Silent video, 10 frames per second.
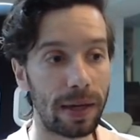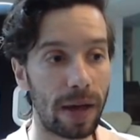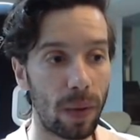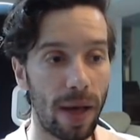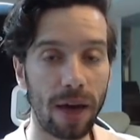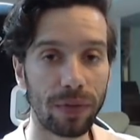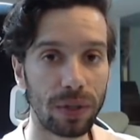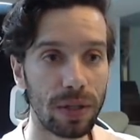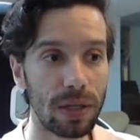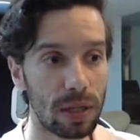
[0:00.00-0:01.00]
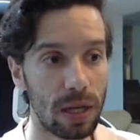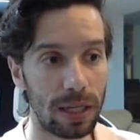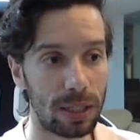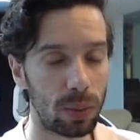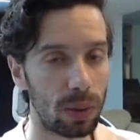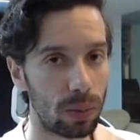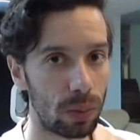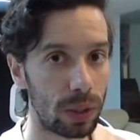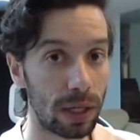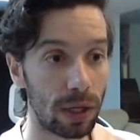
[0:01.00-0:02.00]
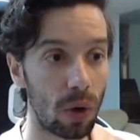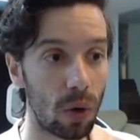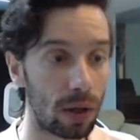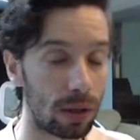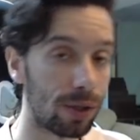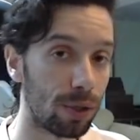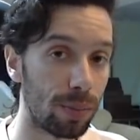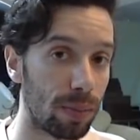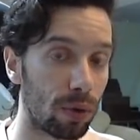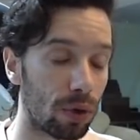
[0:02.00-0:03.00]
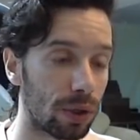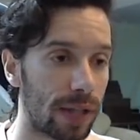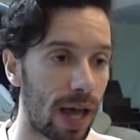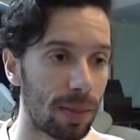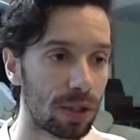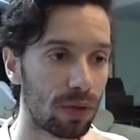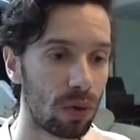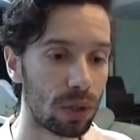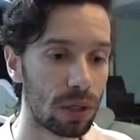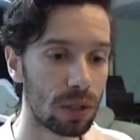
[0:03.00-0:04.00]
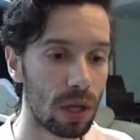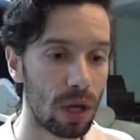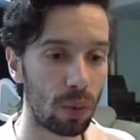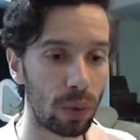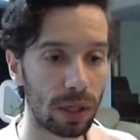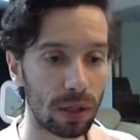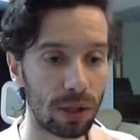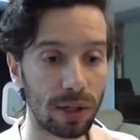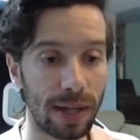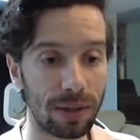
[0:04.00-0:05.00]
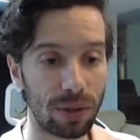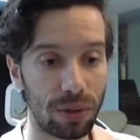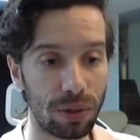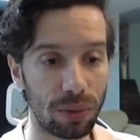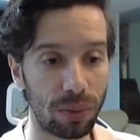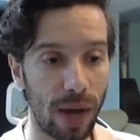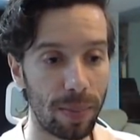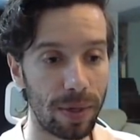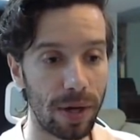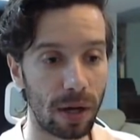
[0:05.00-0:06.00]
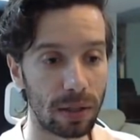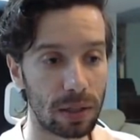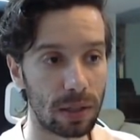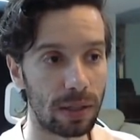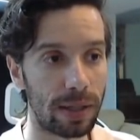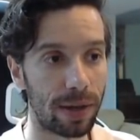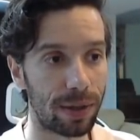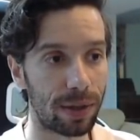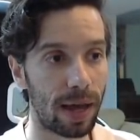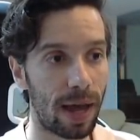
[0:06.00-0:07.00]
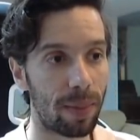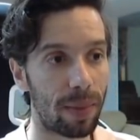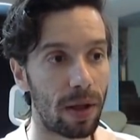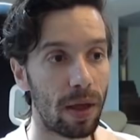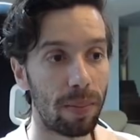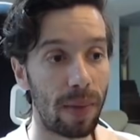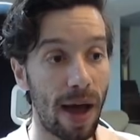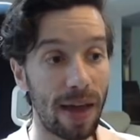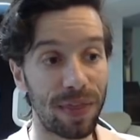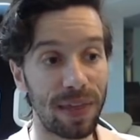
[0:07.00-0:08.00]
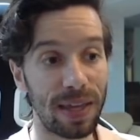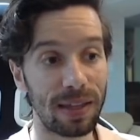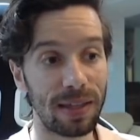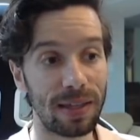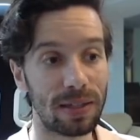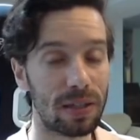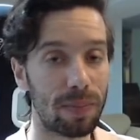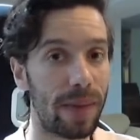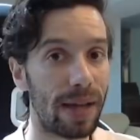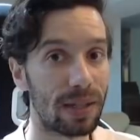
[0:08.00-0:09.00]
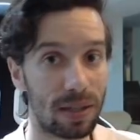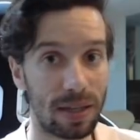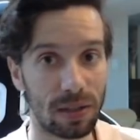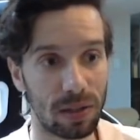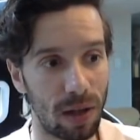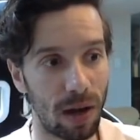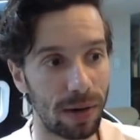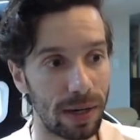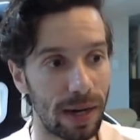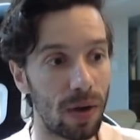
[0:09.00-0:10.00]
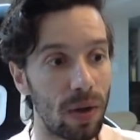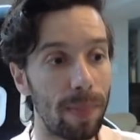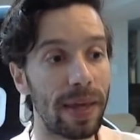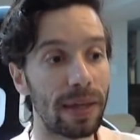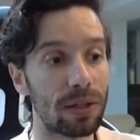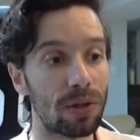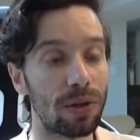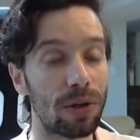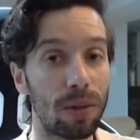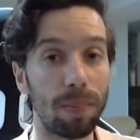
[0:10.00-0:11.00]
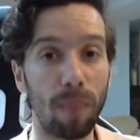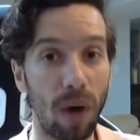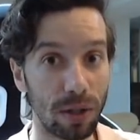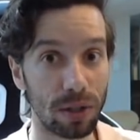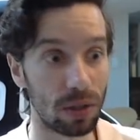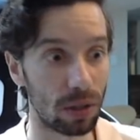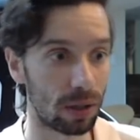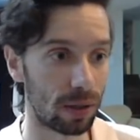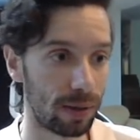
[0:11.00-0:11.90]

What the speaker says: Now after this is where we can go a little bit more damage focused. We can look at the Rabadon's death cap. I think this is best in slot right now. It makes her a monster.